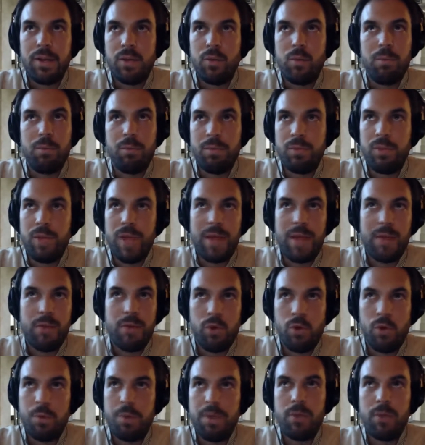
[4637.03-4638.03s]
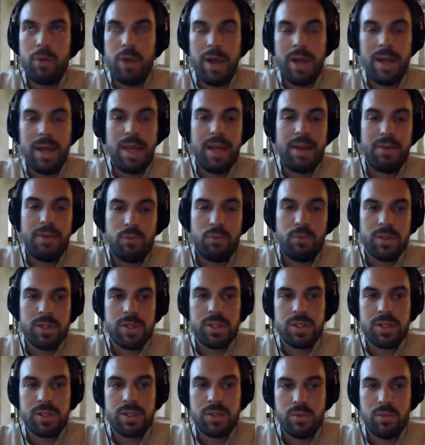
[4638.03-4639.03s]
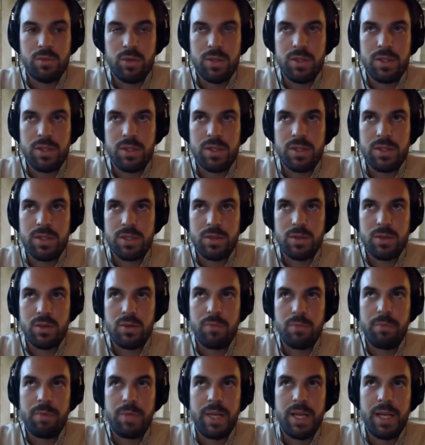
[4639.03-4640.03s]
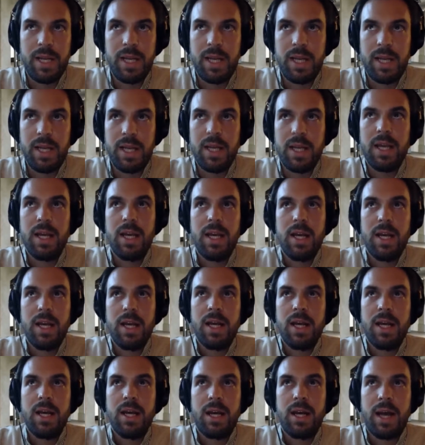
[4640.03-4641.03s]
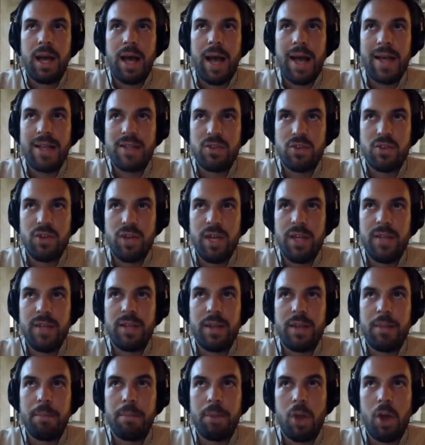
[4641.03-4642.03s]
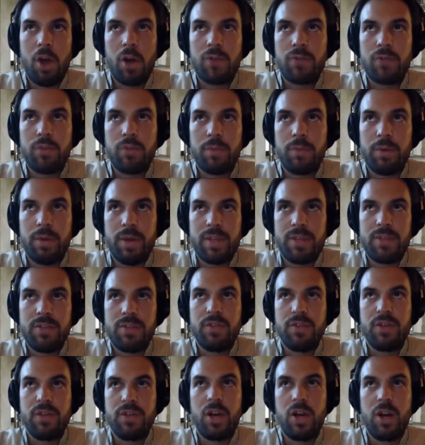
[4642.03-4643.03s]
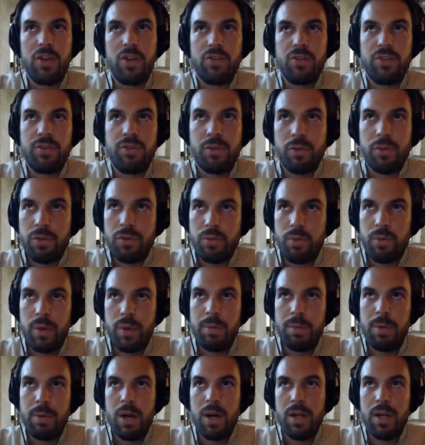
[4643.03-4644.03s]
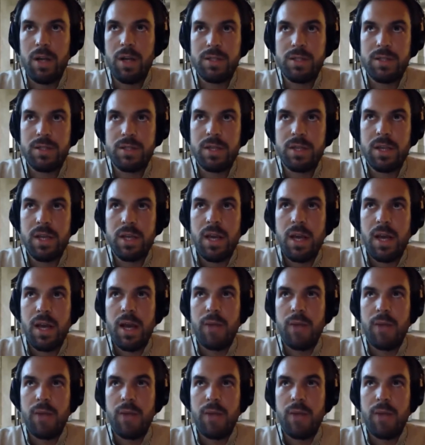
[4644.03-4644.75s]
Nairobi, where I live, was completely isolated and blocked from the rest of the country for 3 months.